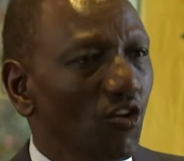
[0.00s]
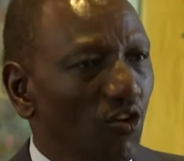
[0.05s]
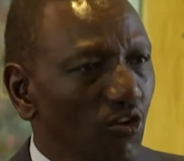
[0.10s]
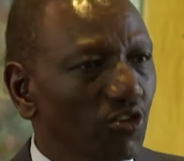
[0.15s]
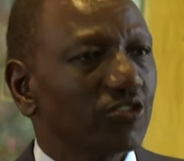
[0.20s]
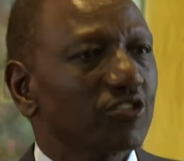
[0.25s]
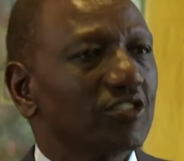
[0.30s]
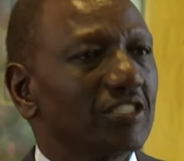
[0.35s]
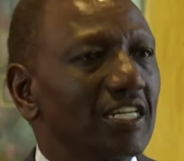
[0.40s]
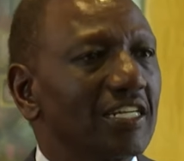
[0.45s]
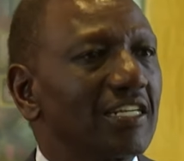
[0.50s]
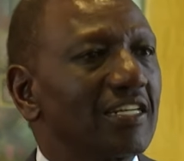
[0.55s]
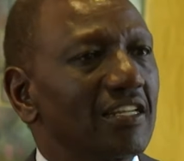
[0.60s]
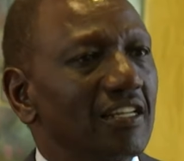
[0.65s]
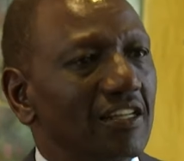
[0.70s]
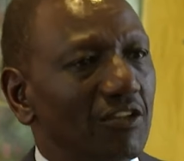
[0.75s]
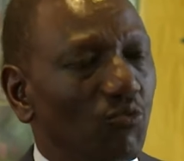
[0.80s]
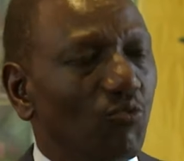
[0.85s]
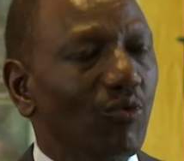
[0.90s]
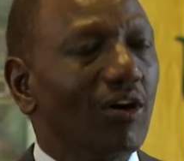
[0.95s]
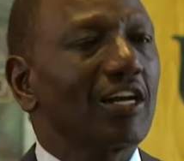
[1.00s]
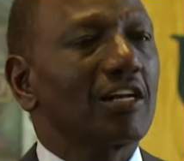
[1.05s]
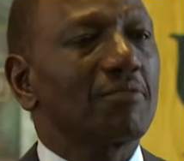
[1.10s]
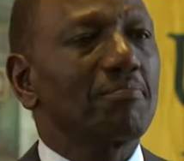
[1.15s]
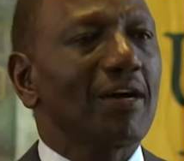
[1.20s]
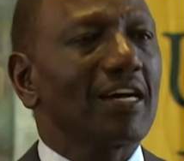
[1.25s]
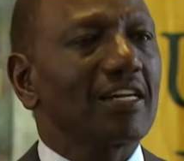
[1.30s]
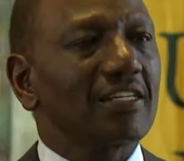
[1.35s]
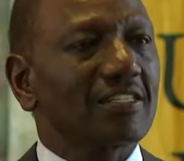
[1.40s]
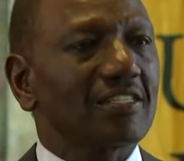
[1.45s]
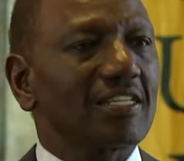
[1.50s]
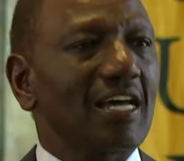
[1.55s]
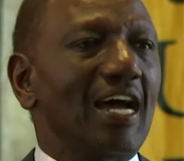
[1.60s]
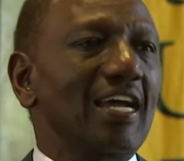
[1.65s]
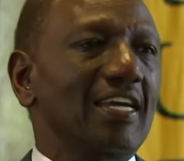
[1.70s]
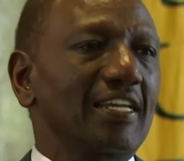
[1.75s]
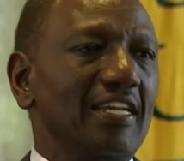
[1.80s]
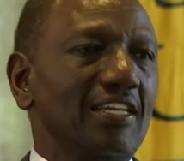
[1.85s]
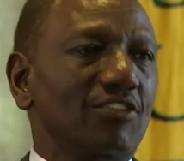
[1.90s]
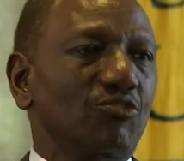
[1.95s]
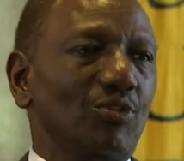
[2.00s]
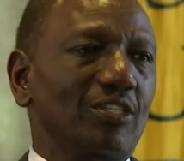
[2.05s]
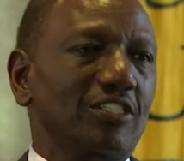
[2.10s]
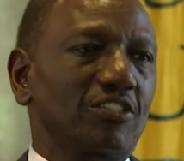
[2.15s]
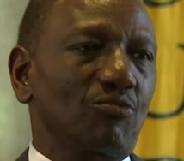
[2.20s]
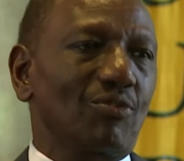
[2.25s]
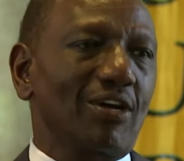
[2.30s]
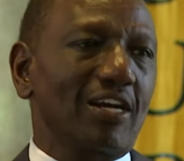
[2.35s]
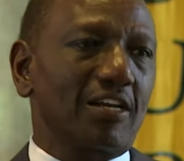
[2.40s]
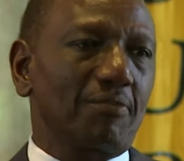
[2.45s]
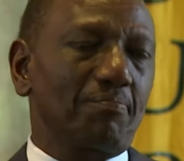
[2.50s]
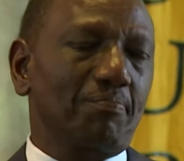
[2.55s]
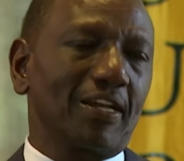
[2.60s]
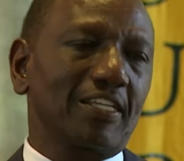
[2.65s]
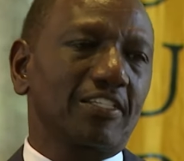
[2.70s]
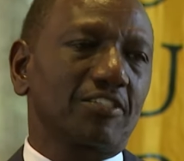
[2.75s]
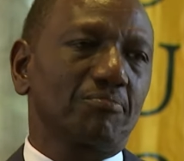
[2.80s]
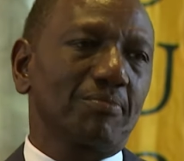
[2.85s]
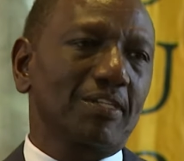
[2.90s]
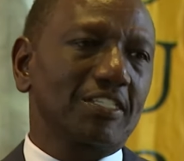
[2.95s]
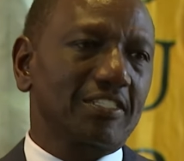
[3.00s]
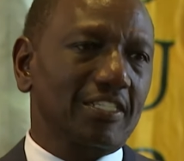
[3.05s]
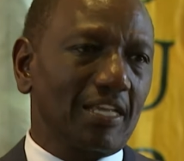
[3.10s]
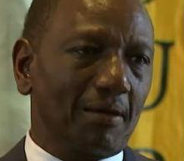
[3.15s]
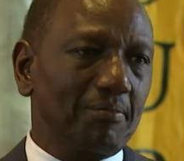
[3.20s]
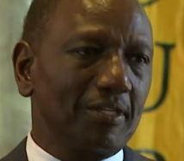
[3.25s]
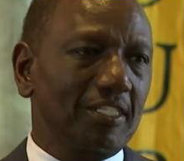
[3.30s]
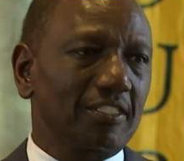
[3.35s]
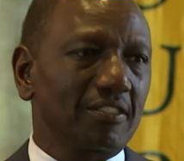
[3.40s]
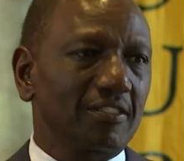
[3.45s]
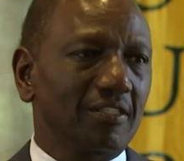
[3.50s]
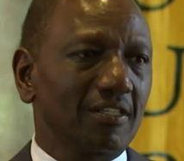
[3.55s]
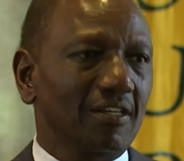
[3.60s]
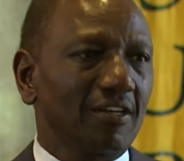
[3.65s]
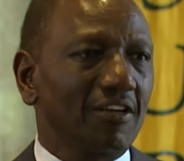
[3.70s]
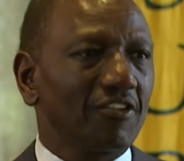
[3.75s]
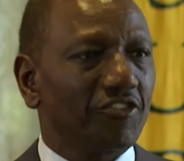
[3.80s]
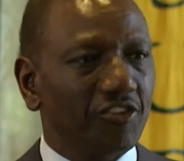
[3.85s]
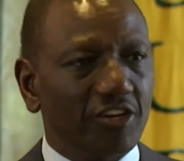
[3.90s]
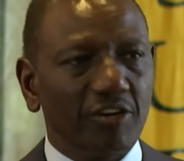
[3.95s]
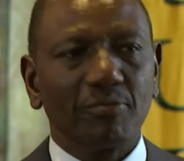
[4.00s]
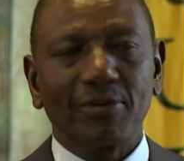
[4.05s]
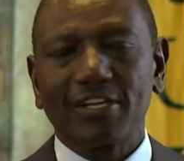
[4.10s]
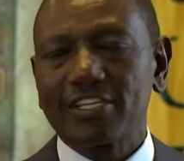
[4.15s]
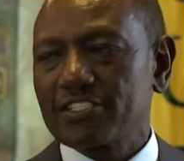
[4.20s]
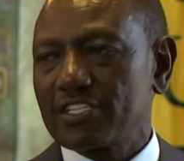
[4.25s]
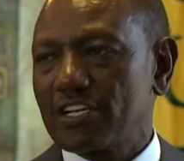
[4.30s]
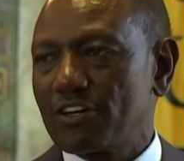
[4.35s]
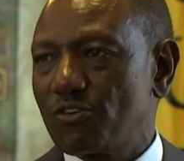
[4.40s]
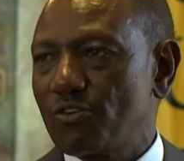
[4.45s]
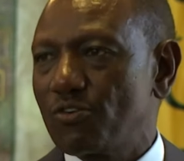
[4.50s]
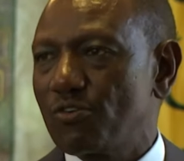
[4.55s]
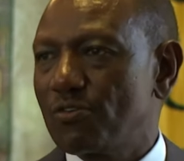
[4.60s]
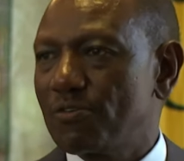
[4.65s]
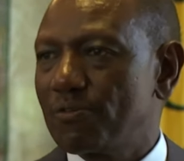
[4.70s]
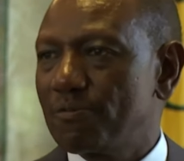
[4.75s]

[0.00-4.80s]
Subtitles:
hosted the World Bank's AIDA 21 Replacement Summit 3 weeks ago,